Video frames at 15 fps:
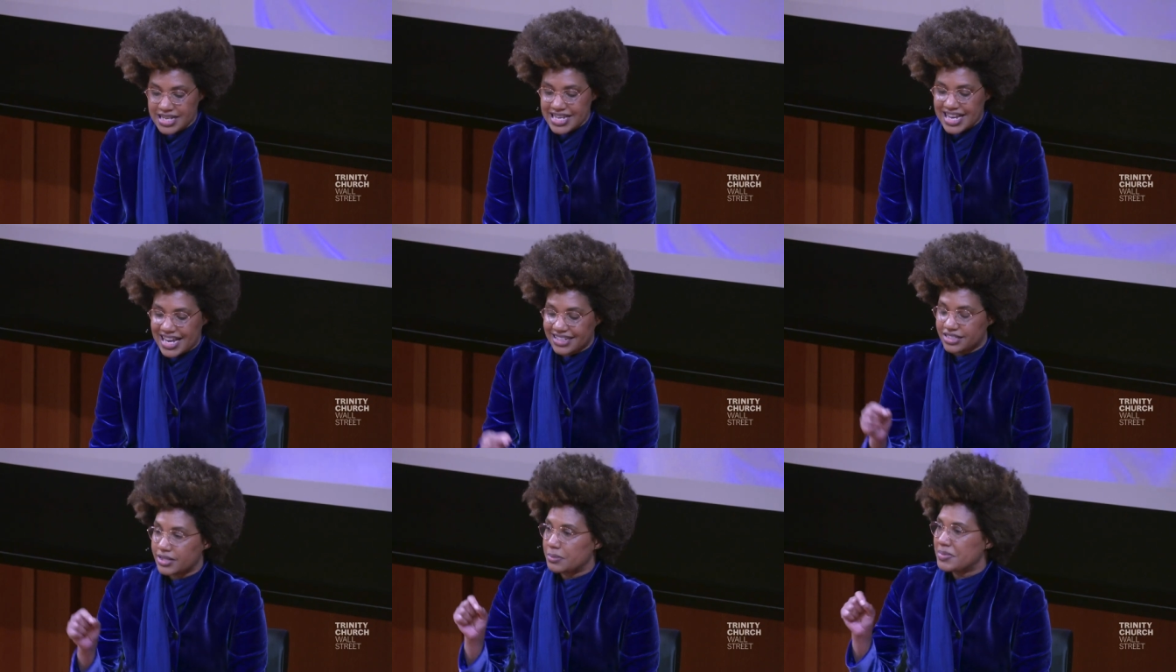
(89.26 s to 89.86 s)

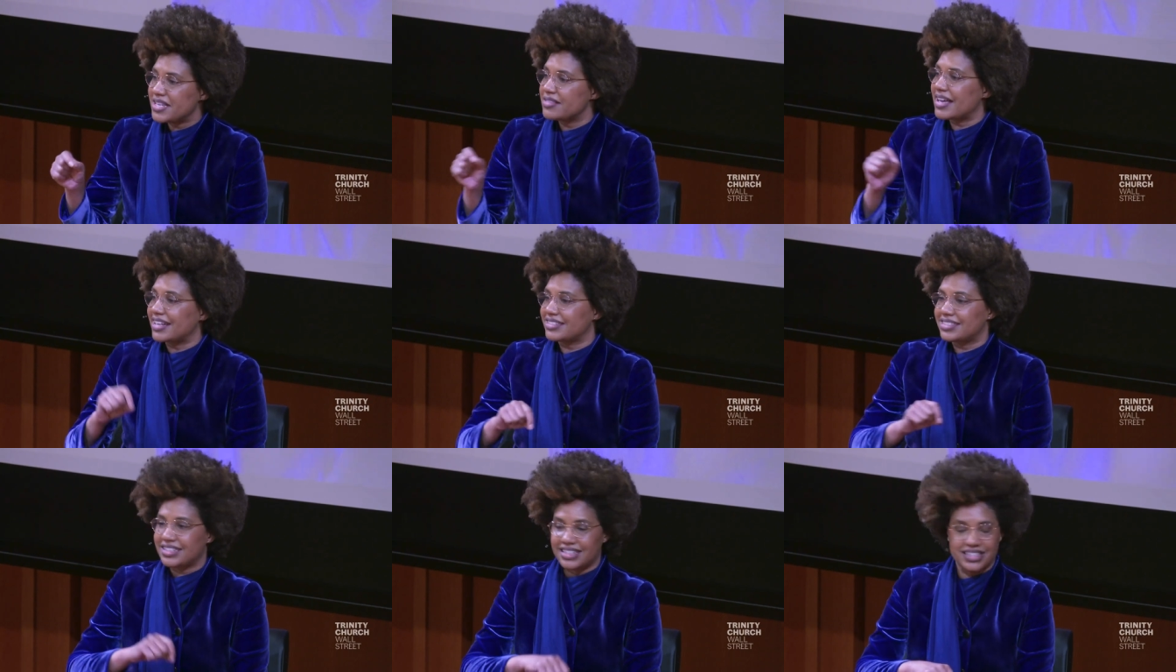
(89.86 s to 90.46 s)
And to me,
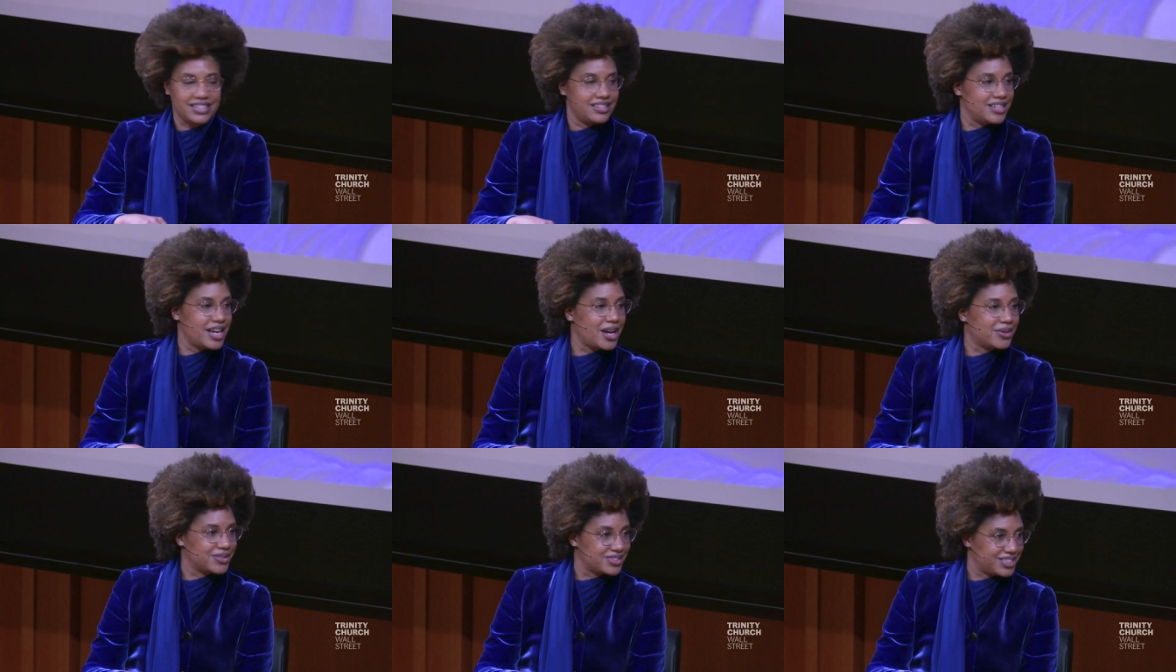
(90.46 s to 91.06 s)
that's the hidden
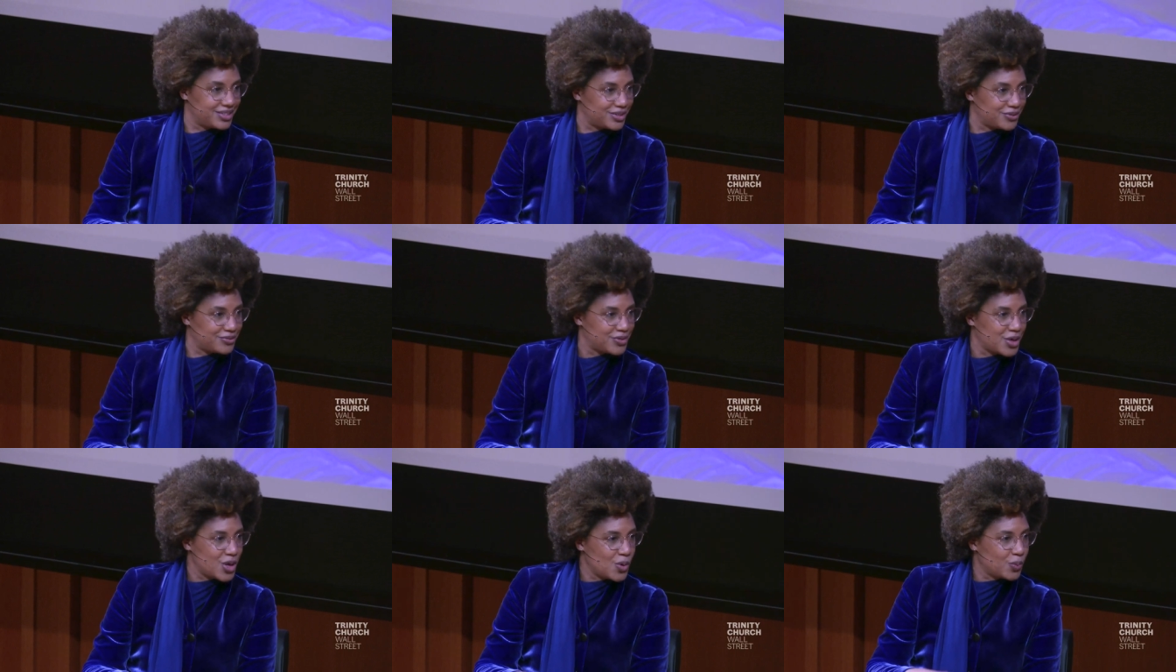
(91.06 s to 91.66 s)
narrative. Right.